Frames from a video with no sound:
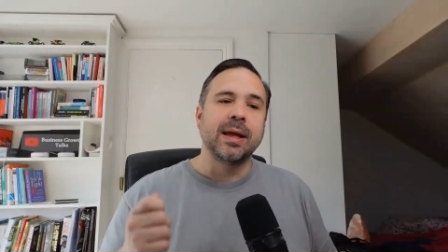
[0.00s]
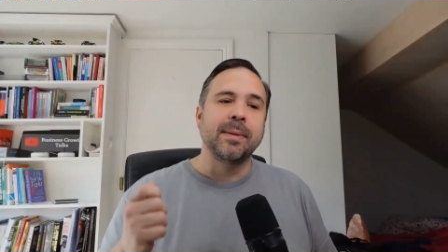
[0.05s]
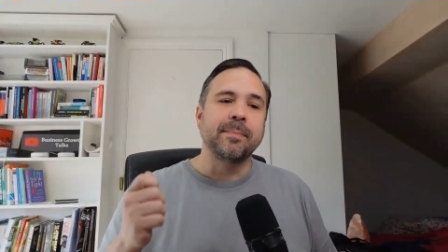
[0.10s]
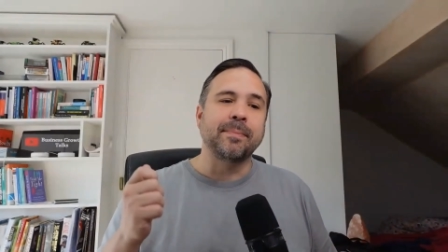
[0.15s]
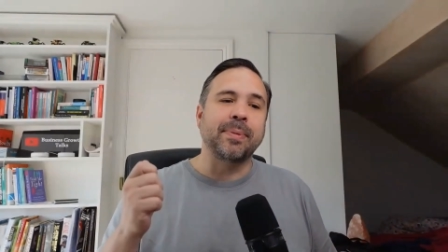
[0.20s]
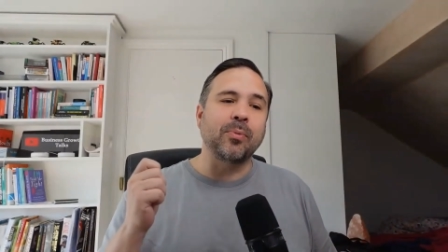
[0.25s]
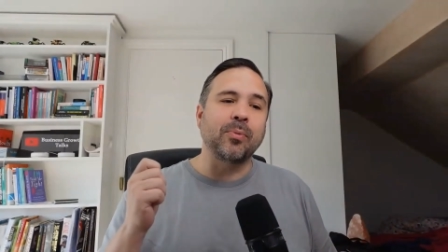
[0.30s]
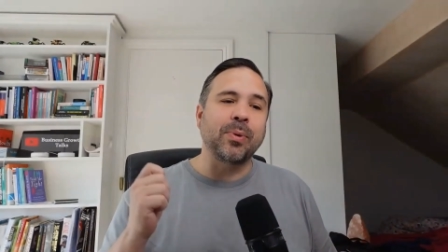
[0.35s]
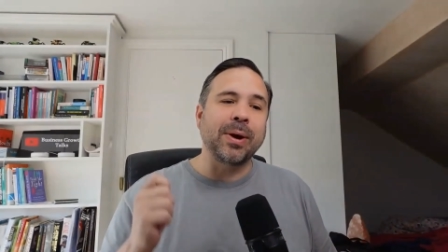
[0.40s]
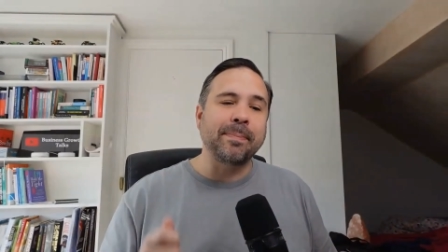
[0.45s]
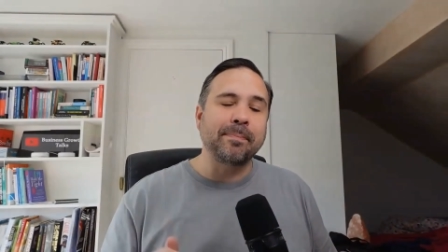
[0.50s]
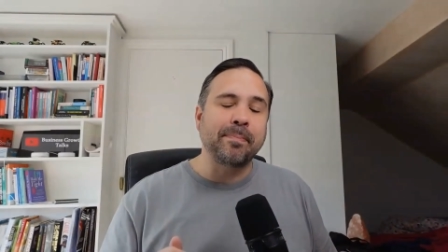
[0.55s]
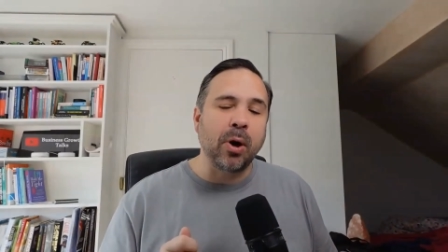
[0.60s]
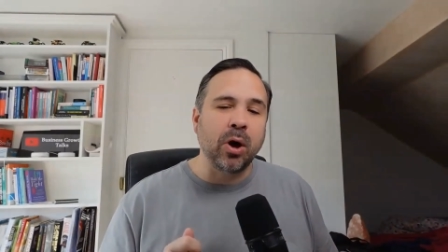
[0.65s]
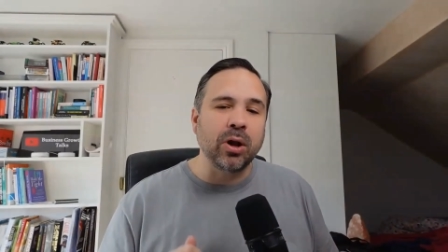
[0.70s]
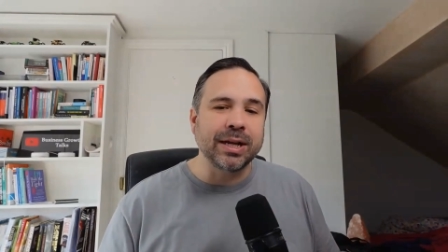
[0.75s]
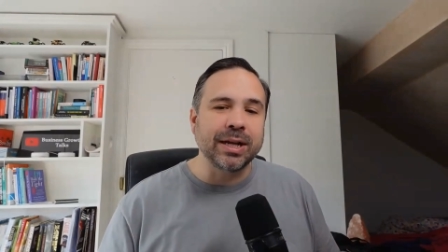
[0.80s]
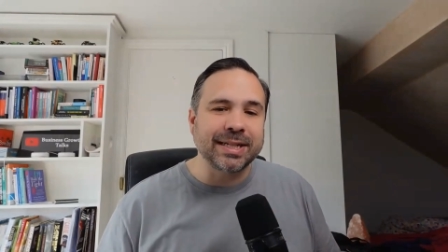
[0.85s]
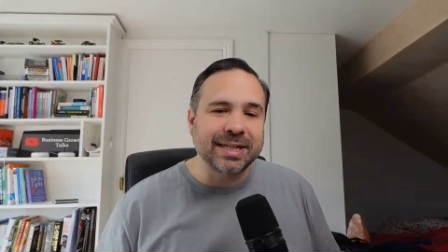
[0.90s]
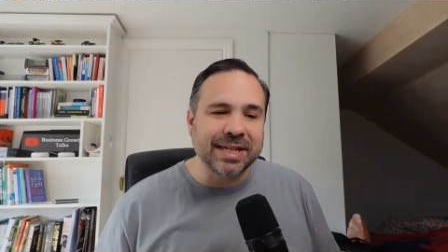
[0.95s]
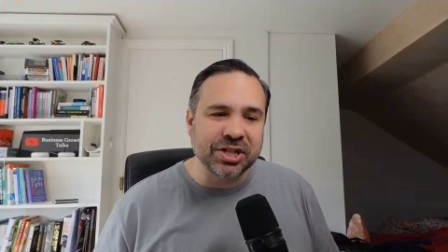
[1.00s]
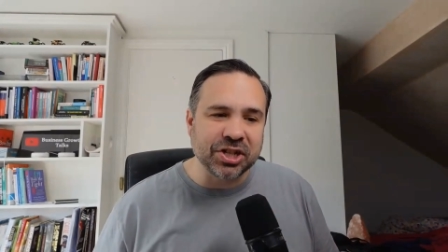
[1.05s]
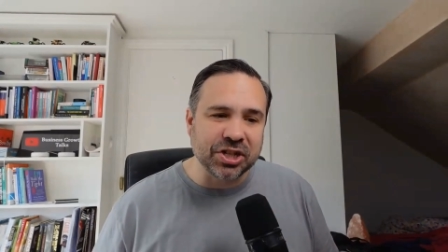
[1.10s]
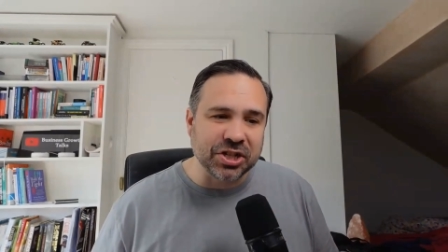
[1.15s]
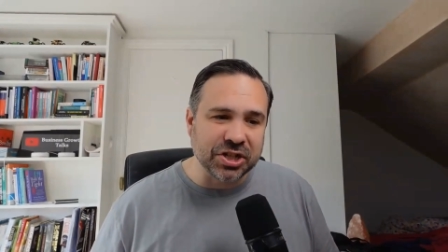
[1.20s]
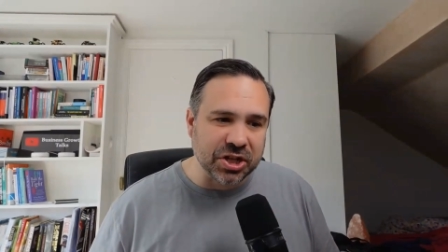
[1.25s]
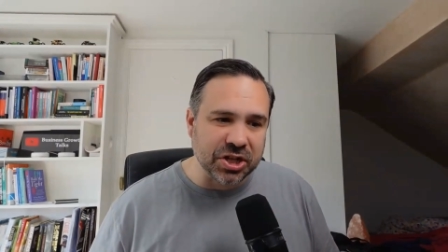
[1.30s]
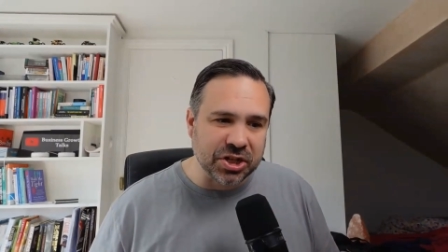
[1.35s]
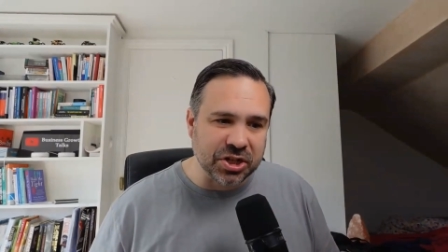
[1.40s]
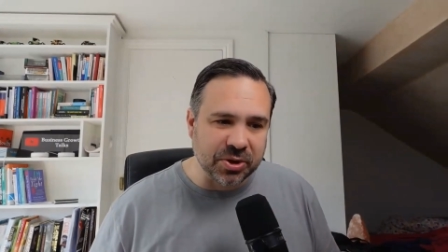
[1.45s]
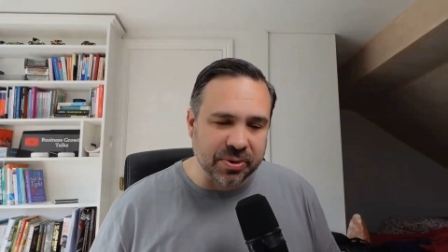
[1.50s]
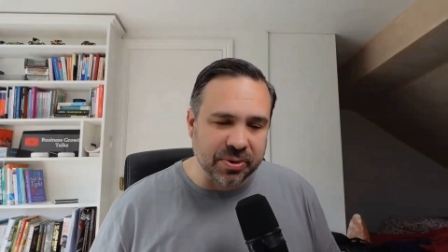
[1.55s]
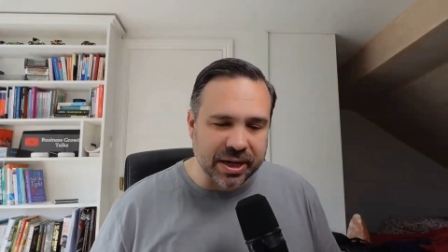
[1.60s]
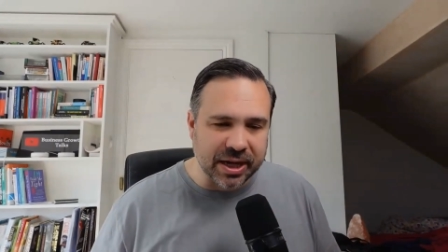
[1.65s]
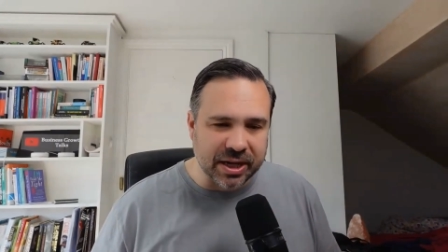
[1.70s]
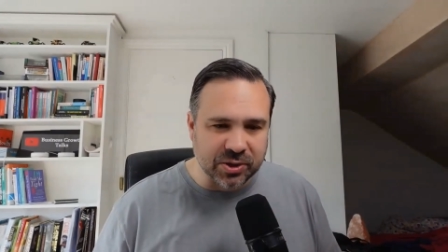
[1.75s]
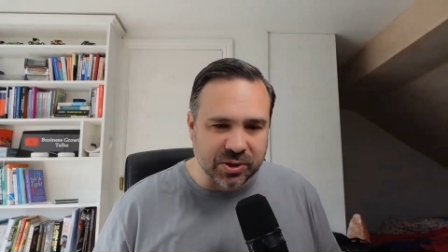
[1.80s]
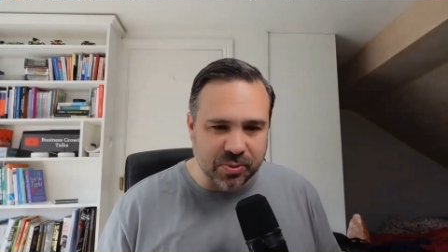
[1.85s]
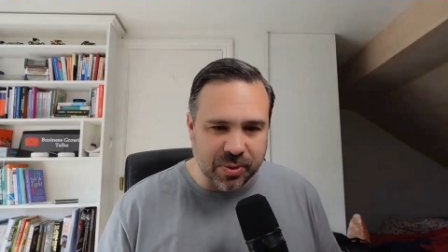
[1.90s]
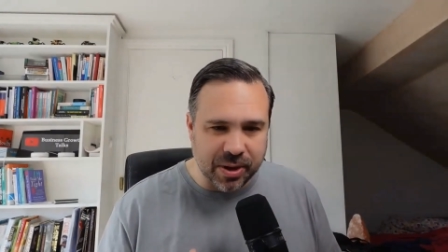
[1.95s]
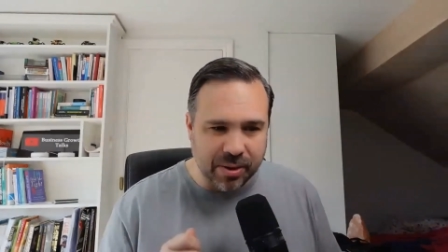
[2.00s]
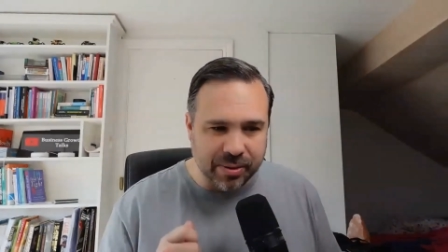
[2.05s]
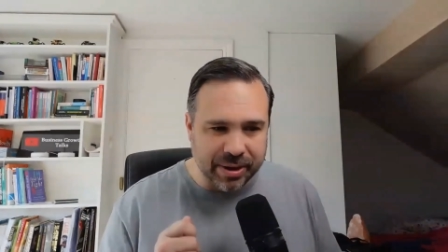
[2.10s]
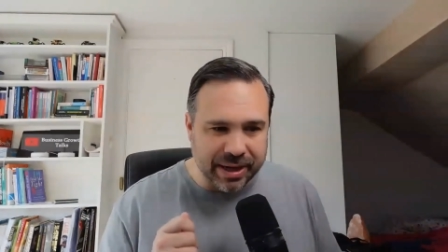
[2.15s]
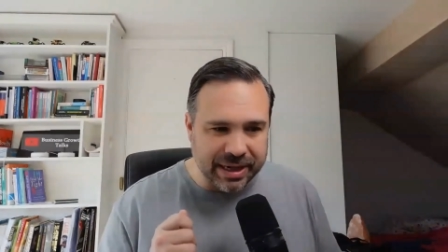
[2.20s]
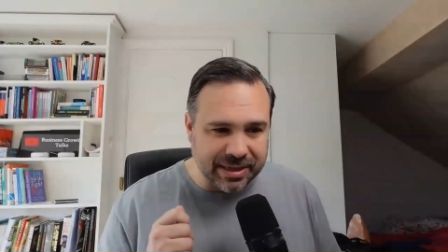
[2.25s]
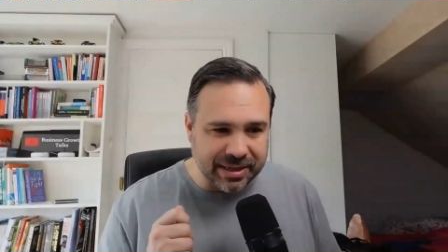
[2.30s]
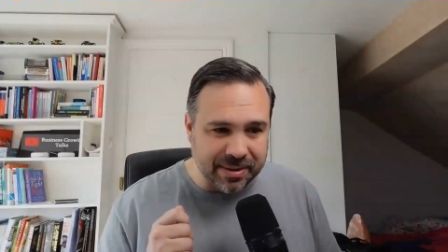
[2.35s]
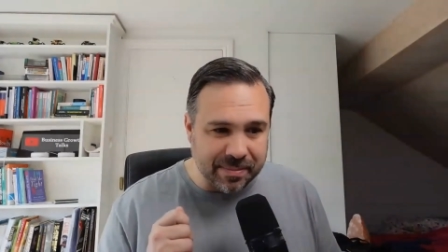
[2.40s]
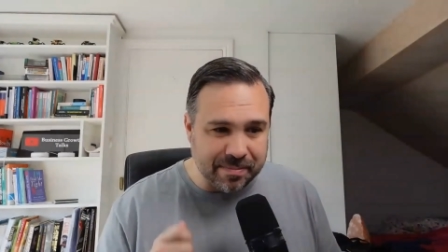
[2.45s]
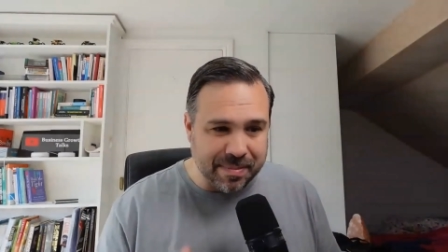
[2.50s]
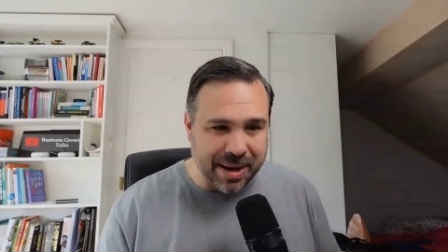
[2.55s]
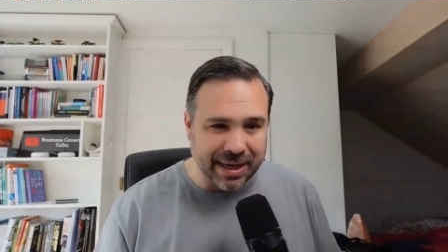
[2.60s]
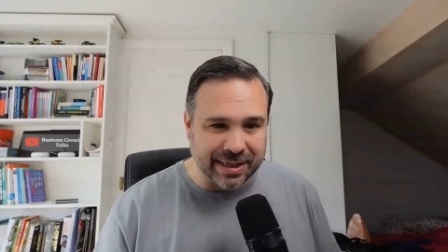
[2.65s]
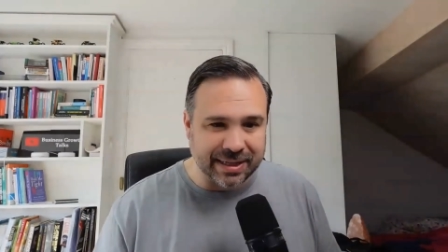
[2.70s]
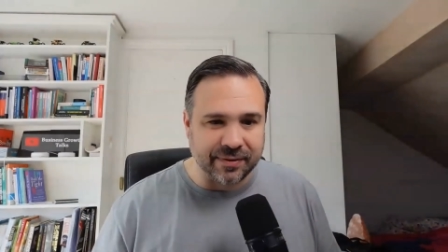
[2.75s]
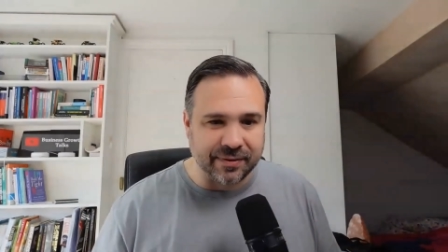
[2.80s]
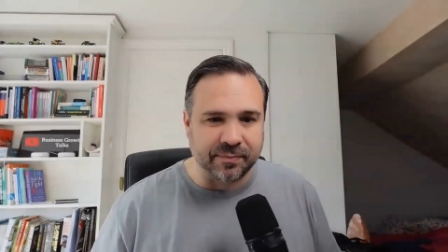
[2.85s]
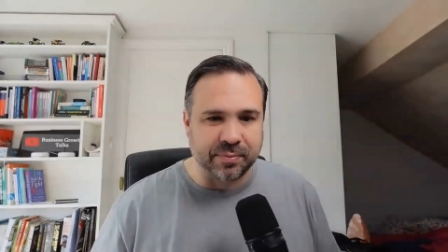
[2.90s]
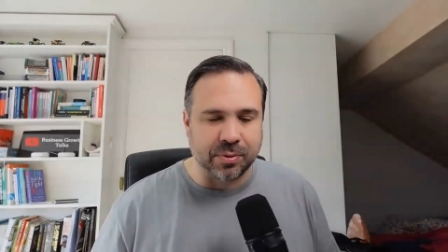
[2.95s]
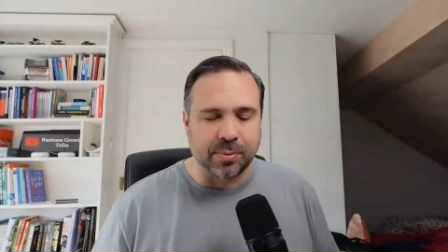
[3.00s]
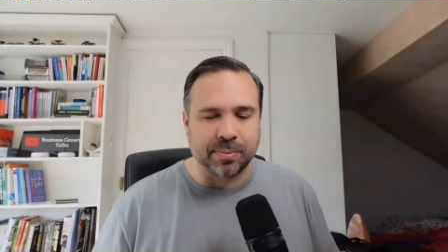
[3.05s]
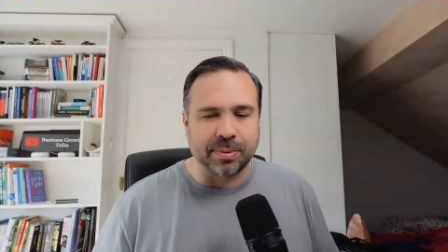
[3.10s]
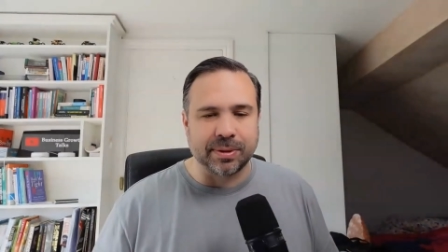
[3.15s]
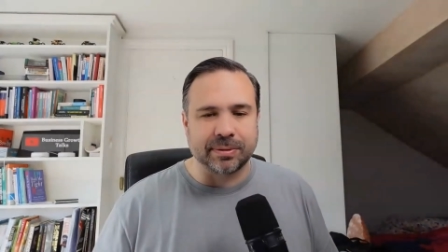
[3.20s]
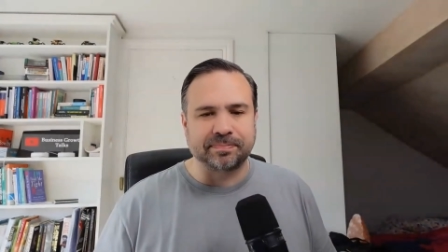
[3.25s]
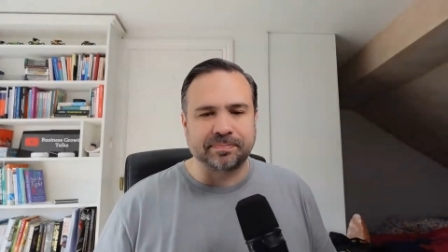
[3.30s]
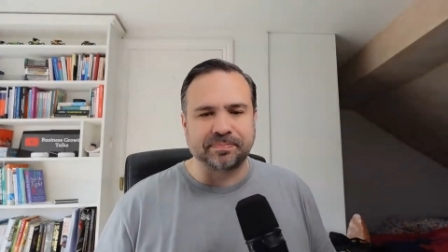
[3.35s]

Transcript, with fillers: But when politicians are doing it as well, it's a massive problem.